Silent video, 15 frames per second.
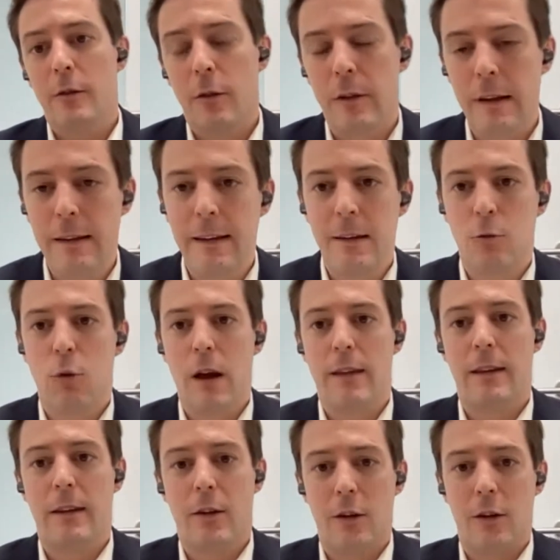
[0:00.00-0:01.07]
So this is
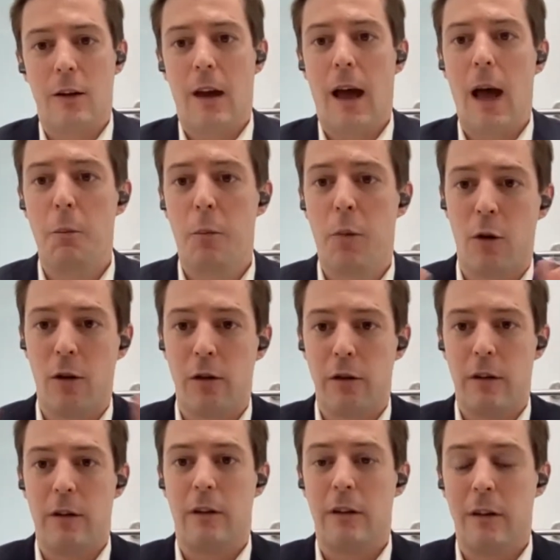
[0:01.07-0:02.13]
what uh,
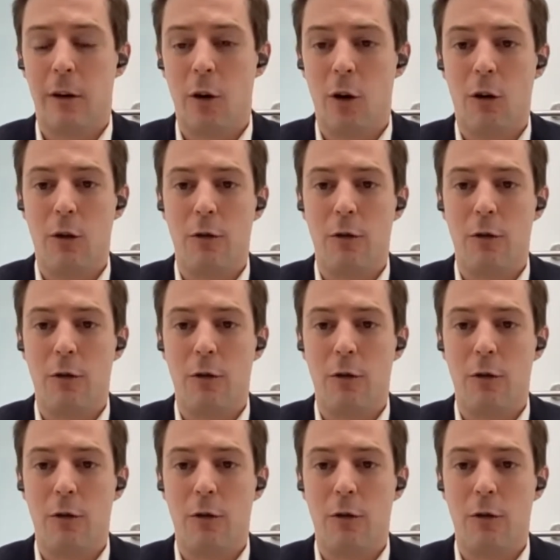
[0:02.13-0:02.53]
happened uh,